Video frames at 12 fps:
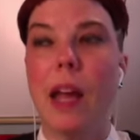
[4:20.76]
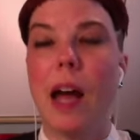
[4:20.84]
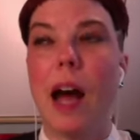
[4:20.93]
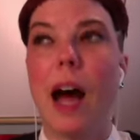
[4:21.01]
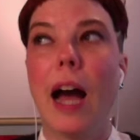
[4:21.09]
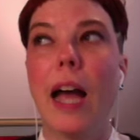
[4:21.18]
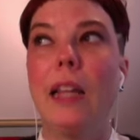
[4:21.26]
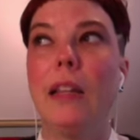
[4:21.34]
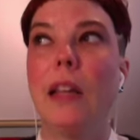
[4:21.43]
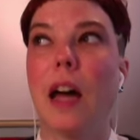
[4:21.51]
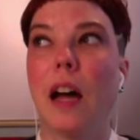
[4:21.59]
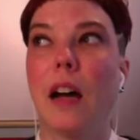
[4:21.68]
I
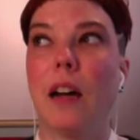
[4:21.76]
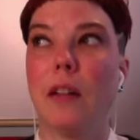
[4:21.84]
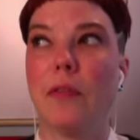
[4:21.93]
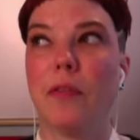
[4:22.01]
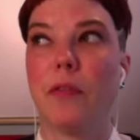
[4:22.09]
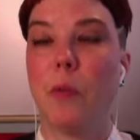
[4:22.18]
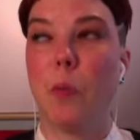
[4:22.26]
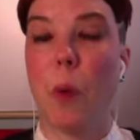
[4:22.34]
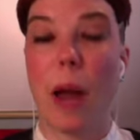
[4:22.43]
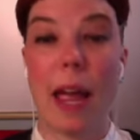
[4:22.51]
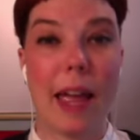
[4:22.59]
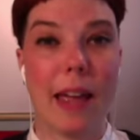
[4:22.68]
love
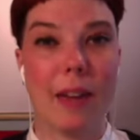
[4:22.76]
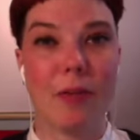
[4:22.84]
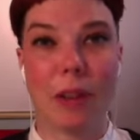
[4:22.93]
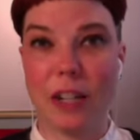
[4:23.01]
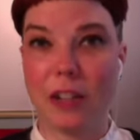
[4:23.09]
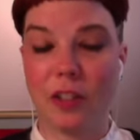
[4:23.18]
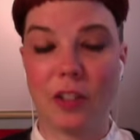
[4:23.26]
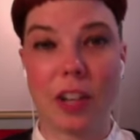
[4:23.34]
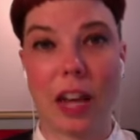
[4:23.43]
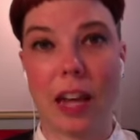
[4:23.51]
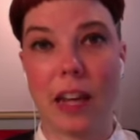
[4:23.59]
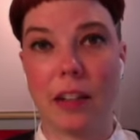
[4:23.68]
when writers
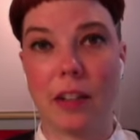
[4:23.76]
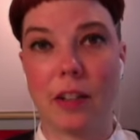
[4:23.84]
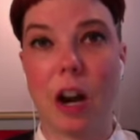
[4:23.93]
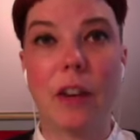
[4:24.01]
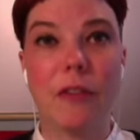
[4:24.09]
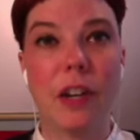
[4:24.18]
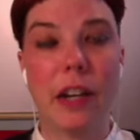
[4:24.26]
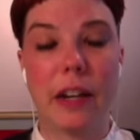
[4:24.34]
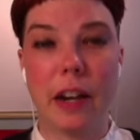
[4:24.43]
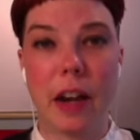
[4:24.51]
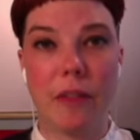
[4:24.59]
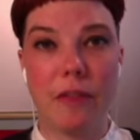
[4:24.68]
get confident
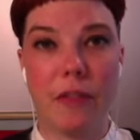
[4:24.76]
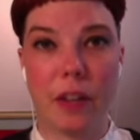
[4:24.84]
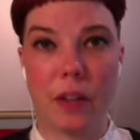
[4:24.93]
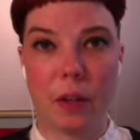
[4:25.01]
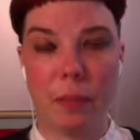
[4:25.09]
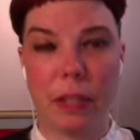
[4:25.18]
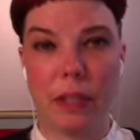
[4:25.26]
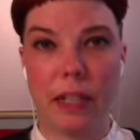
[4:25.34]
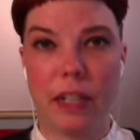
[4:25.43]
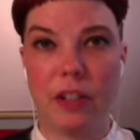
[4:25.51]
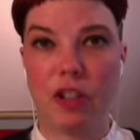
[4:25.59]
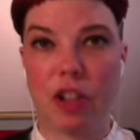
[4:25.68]
enough in their
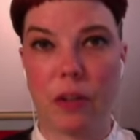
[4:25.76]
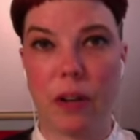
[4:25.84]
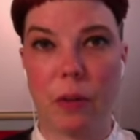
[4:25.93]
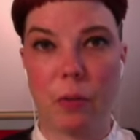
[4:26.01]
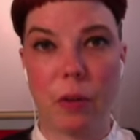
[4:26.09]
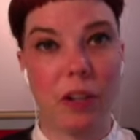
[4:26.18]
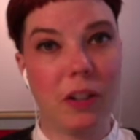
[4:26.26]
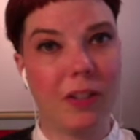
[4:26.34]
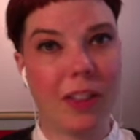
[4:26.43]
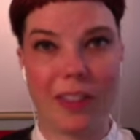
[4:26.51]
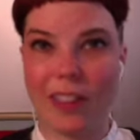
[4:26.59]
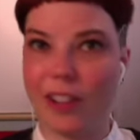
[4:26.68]
ability to generate words
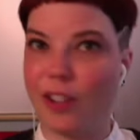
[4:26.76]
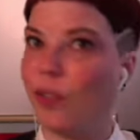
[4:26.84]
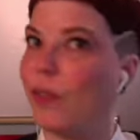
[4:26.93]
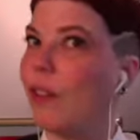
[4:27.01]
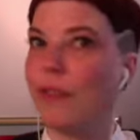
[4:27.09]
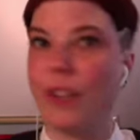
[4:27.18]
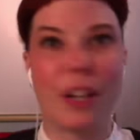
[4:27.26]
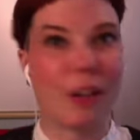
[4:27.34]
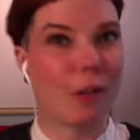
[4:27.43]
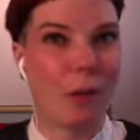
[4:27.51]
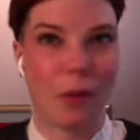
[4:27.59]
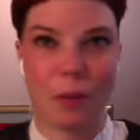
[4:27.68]
that they just feel free to
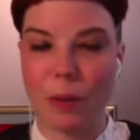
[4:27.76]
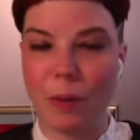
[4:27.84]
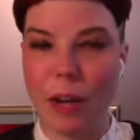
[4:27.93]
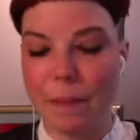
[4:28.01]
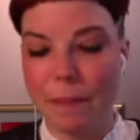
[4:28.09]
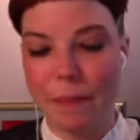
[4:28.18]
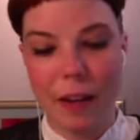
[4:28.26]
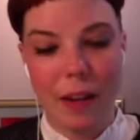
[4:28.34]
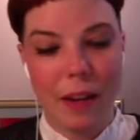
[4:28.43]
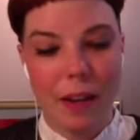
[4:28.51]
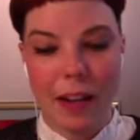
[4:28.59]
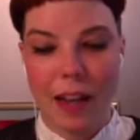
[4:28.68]
throw them away.
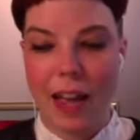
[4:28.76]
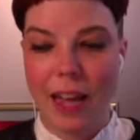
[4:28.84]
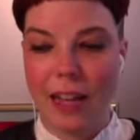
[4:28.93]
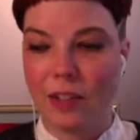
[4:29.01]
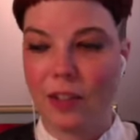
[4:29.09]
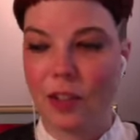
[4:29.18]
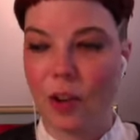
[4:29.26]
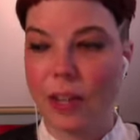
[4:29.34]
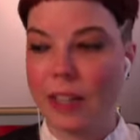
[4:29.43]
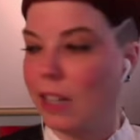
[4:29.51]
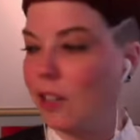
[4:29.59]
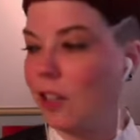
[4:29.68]
And so I
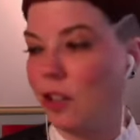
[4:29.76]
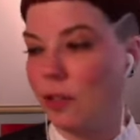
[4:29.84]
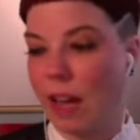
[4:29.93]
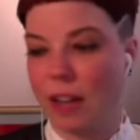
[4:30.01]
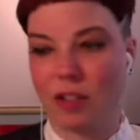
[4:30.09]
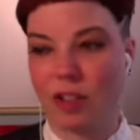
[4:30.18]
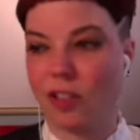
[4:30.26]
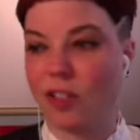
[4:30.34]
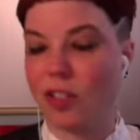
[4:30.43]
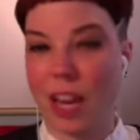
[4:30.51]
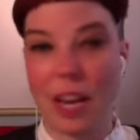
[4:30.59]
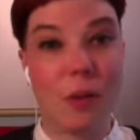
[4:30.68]
like to do that.
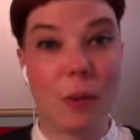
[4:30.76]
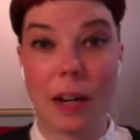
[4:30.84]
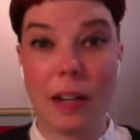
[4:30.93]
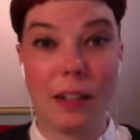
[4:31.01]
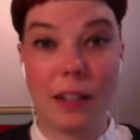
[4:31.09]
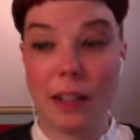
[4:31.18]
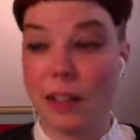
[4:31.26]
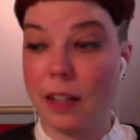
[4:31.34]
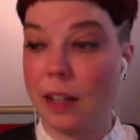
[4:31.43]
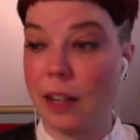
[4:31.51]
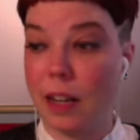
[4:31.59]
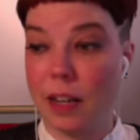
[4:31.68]
Just take what I
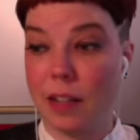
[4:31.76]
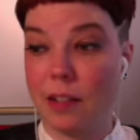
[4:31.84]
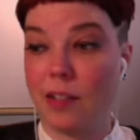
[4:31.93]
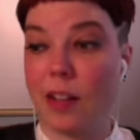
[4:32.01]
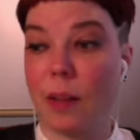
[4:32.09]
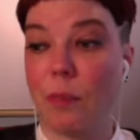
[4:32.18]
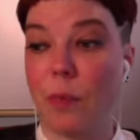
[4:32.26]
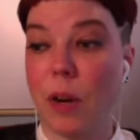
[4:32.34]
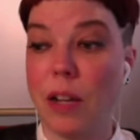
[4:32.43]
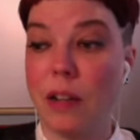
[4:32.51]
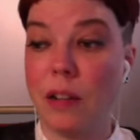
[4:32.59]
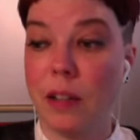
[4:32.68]
did in step 1.